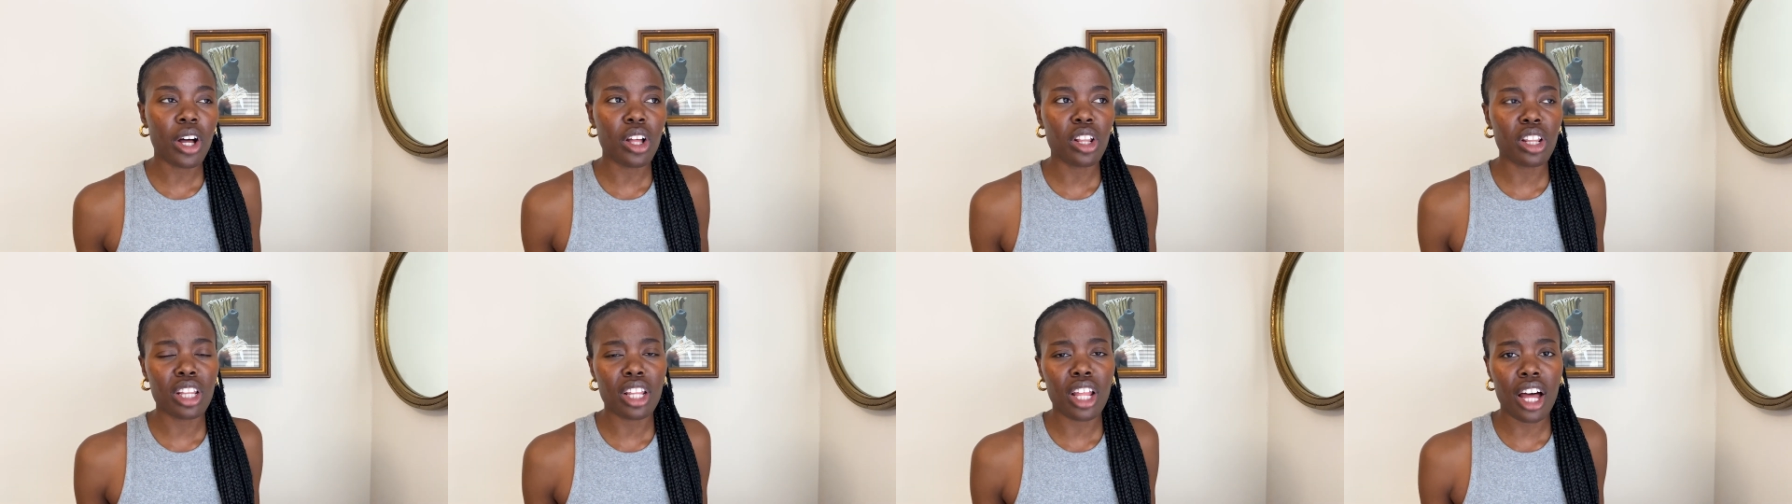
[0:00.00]

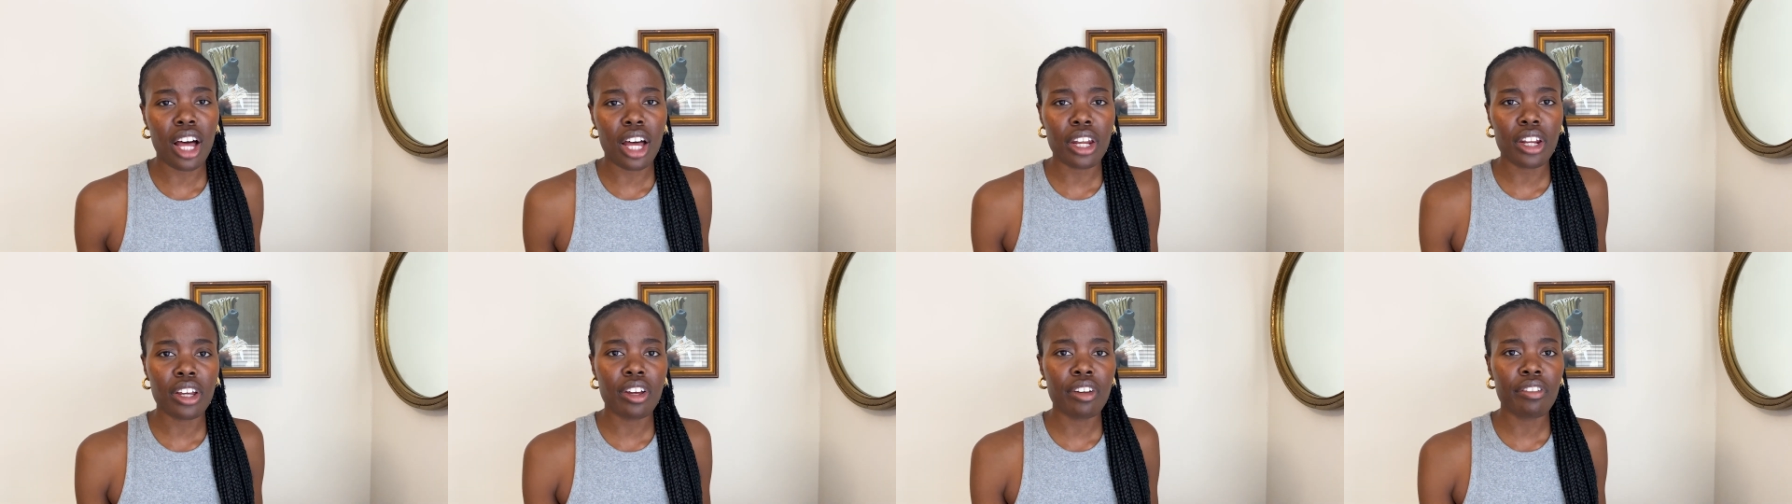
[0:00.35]
A
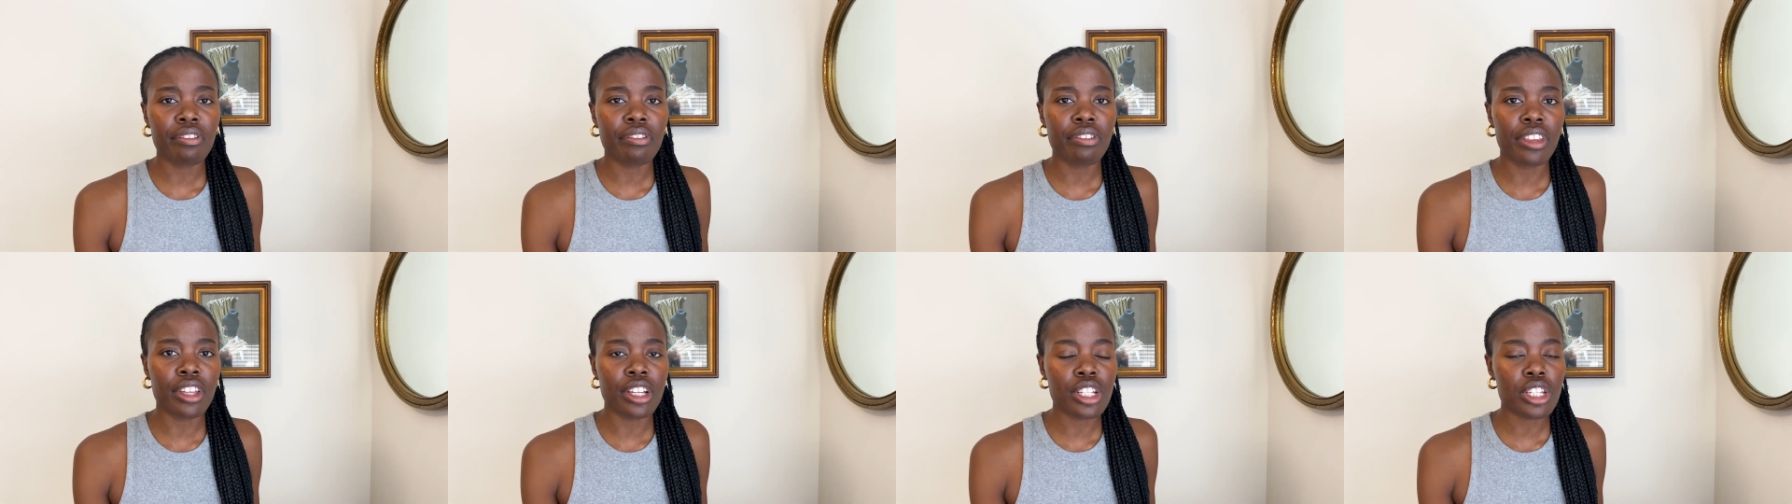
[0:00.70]
lot
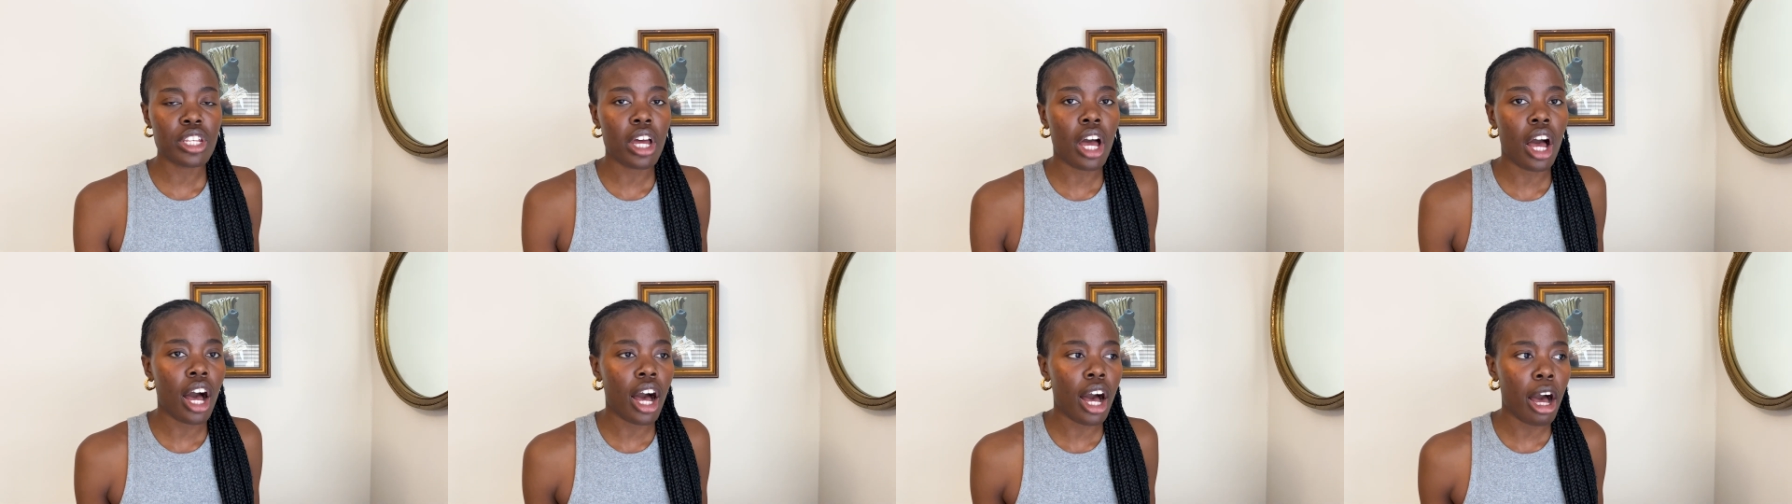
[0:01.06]
of the
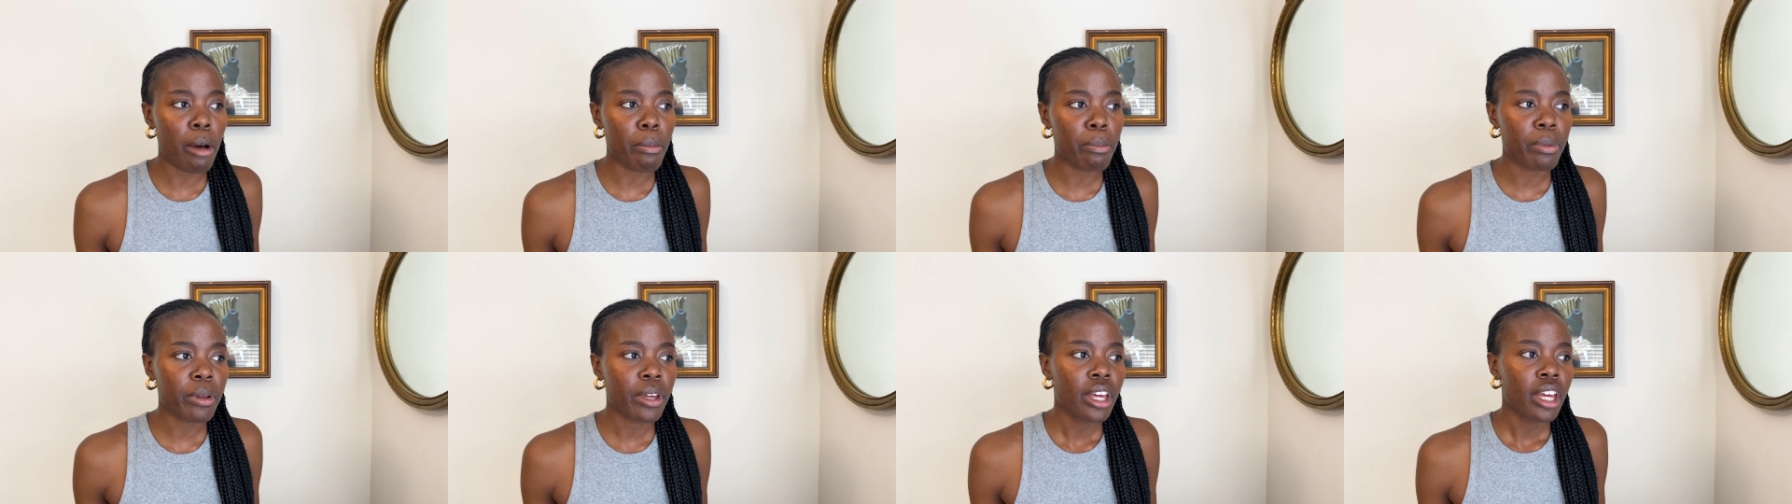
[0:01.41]

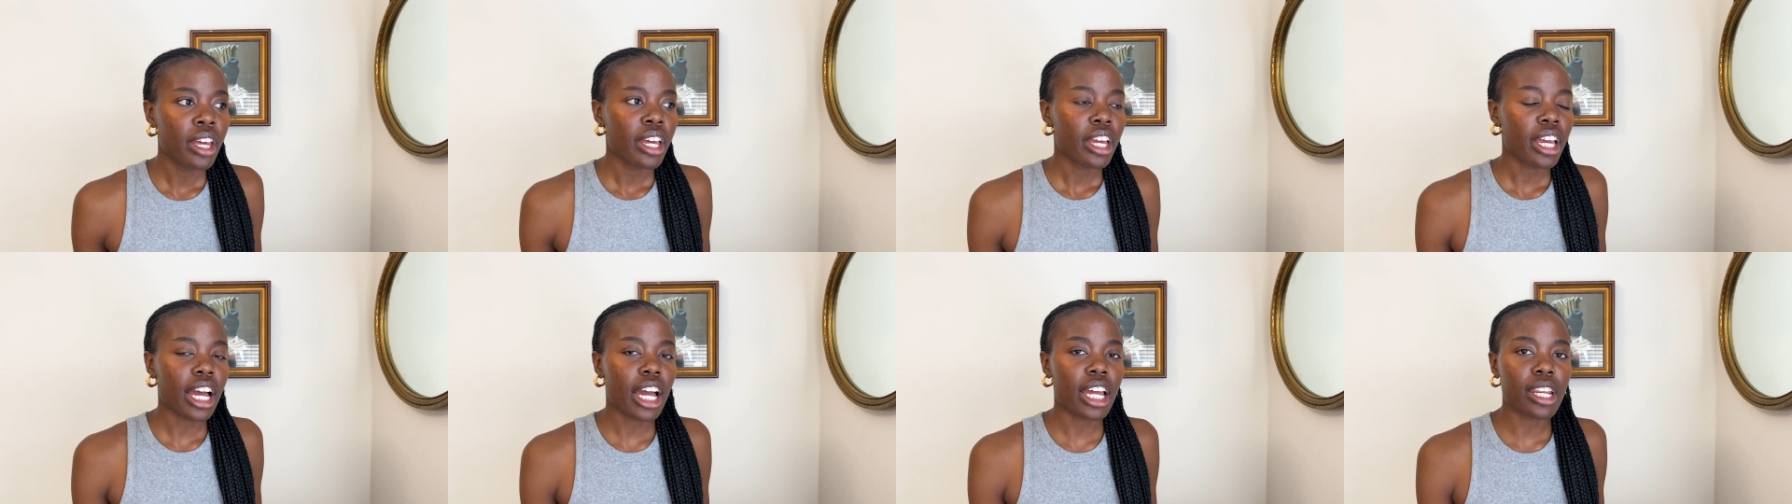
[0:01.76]
top
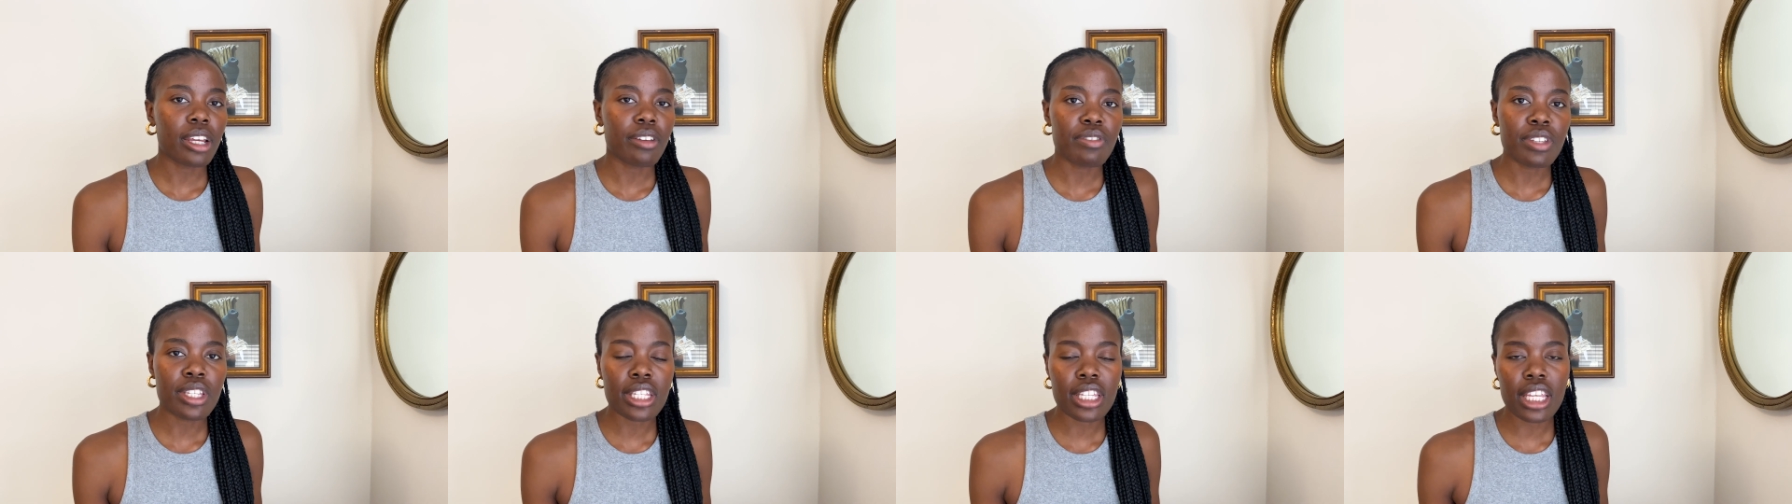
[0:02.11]
kind
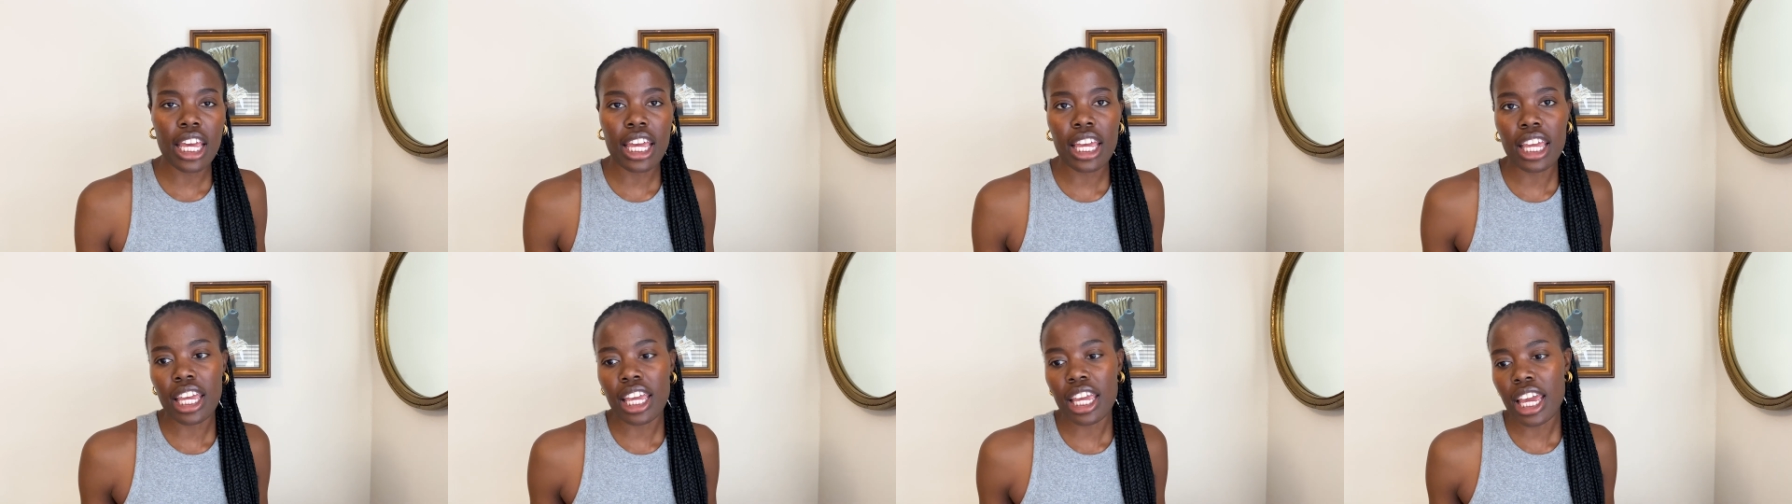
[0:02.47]
of
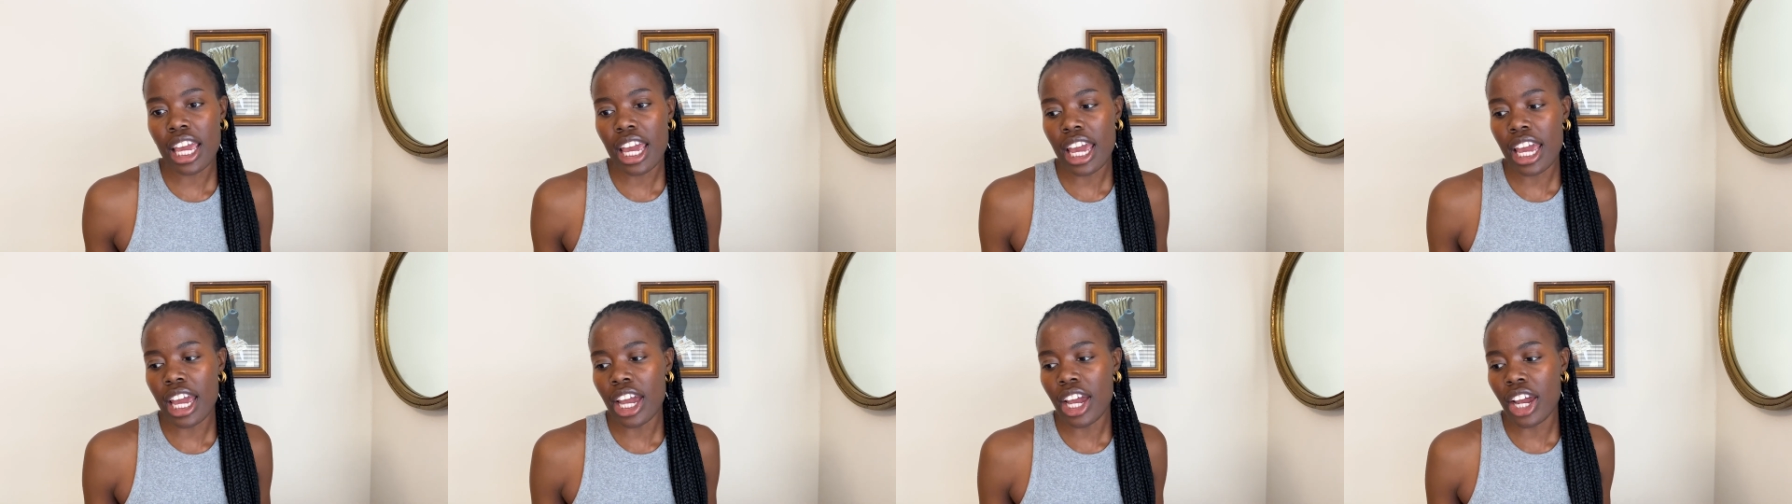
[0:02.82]

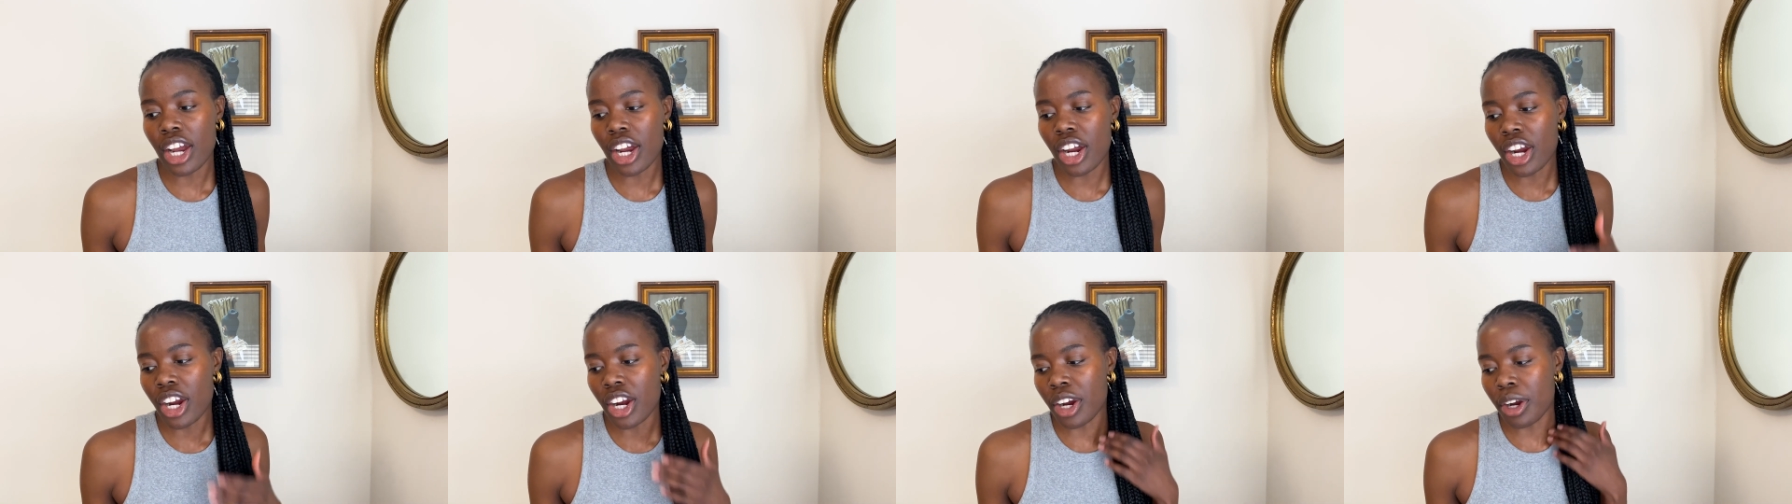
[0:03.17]

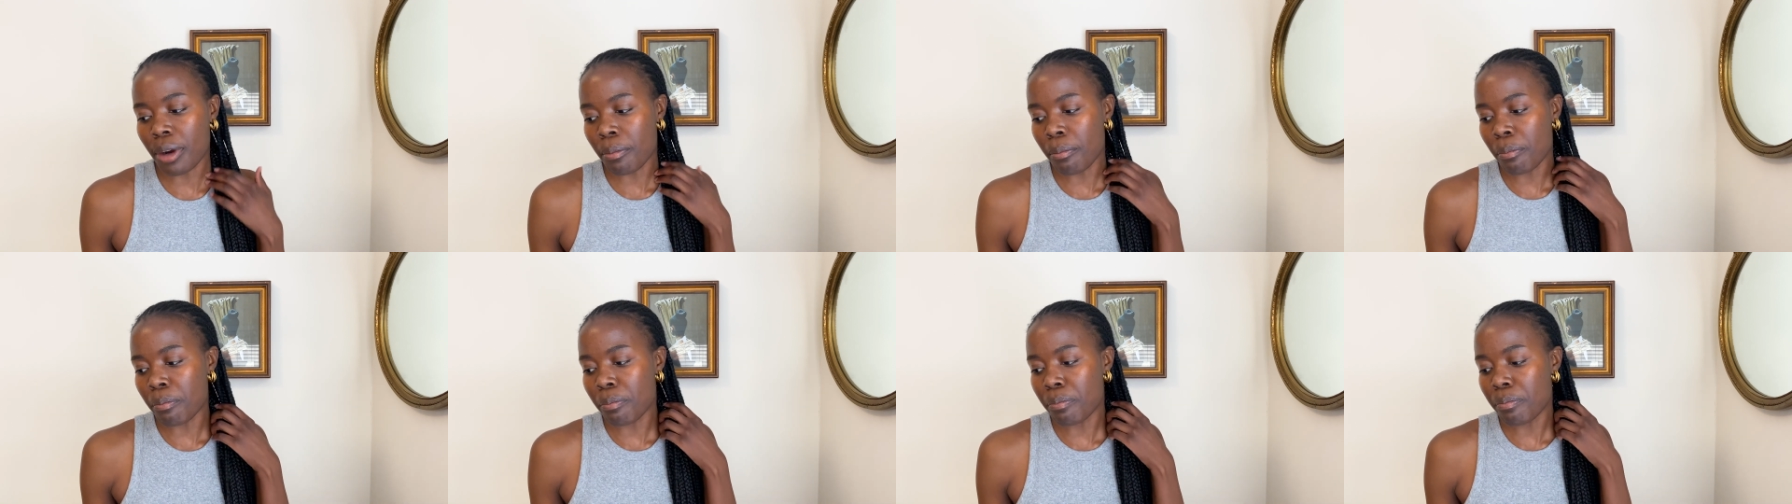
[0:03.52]

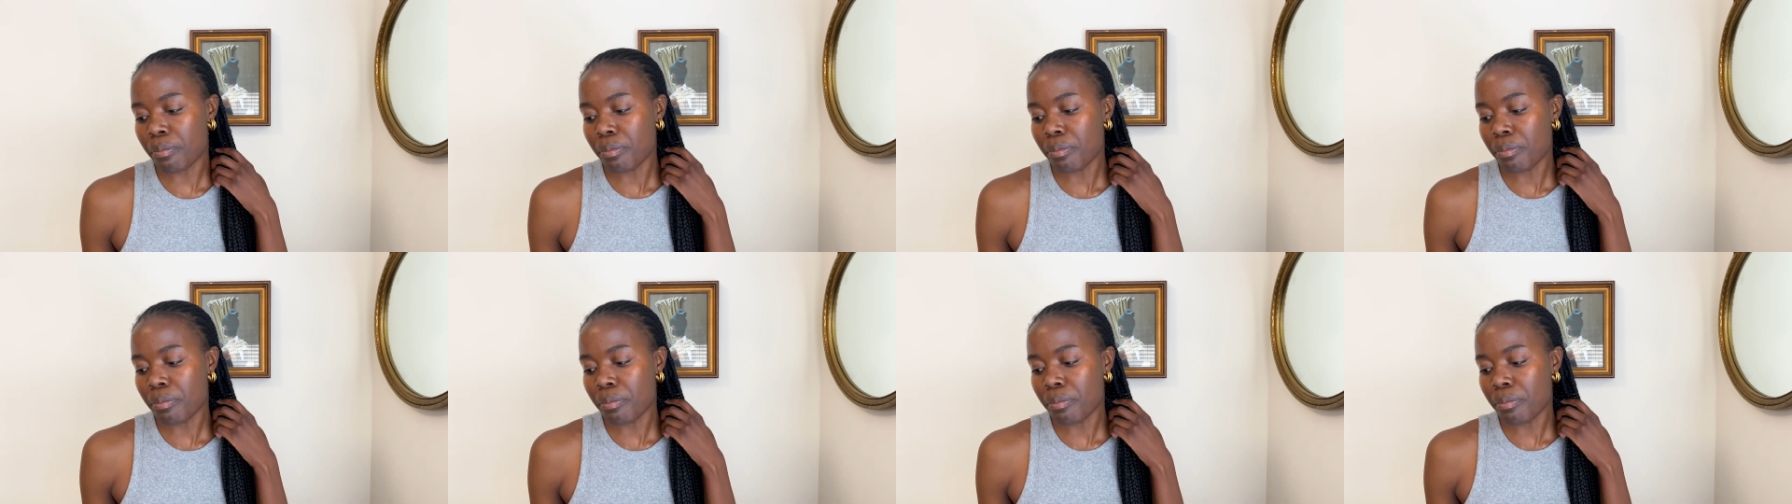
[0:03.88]
skincare